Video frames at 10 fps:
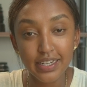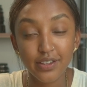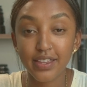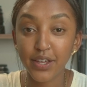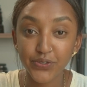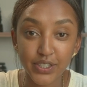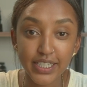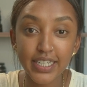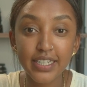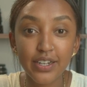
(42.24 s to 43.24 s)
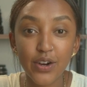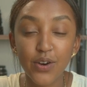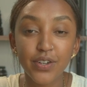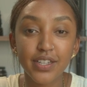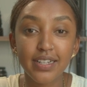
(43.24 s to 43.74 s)
Thankfully,
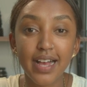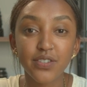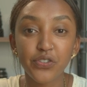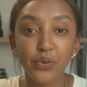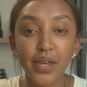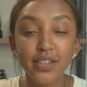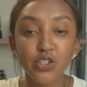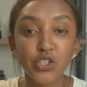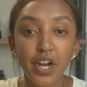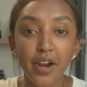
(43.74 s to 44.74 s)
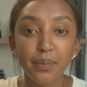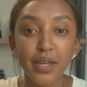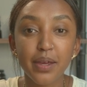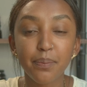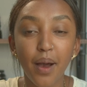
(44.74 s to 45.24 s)
over the last few weeks,
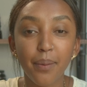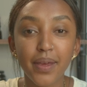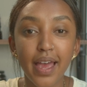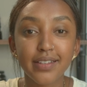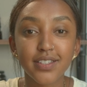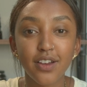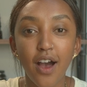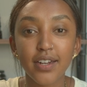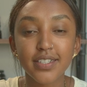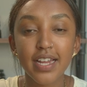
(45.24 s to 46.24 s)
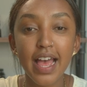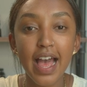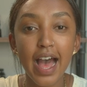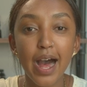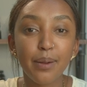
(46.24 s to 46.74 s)
Jeremy, Bobby, and Scott
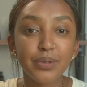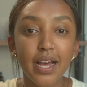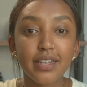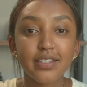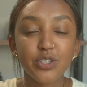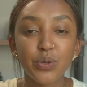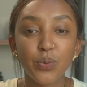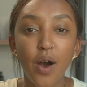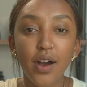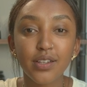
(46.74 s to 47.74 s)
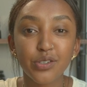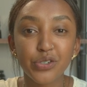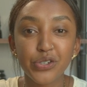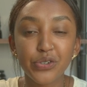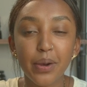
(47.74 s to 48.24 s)
helped us to walk
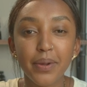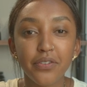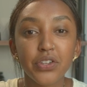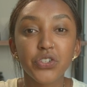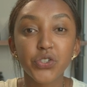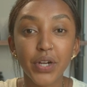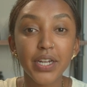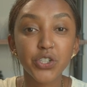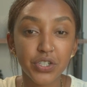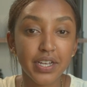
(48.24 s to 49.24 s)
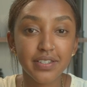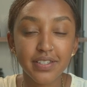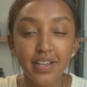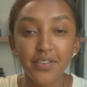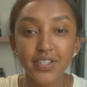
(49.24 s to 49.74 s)
through a bit of the
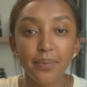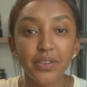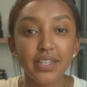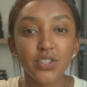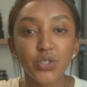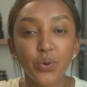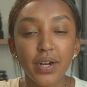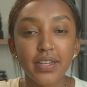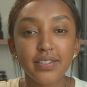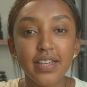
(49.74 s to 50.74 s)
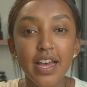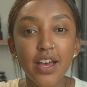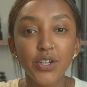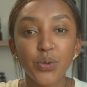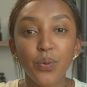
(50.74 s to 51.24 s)
strangeness of some of these stories
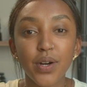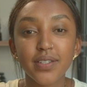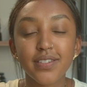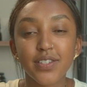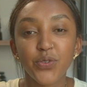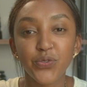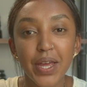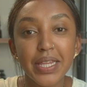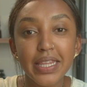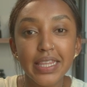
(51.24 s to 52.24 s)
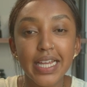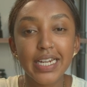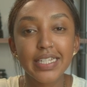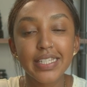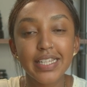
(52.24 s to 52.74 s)
towards the faith that
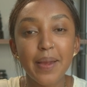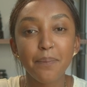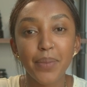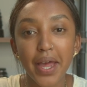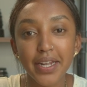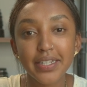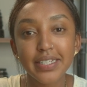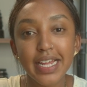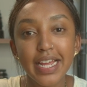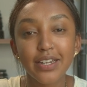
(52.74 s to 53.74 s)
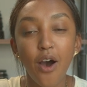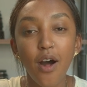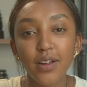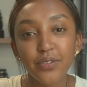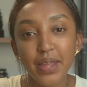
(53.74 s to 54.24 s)
is embedded in
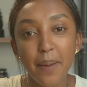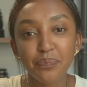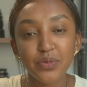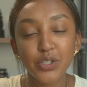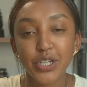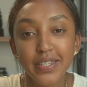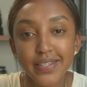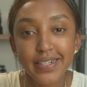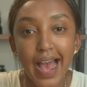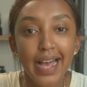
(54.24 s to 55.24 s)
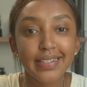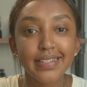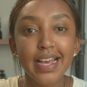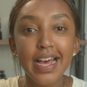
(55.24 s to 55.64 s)
all of them, just as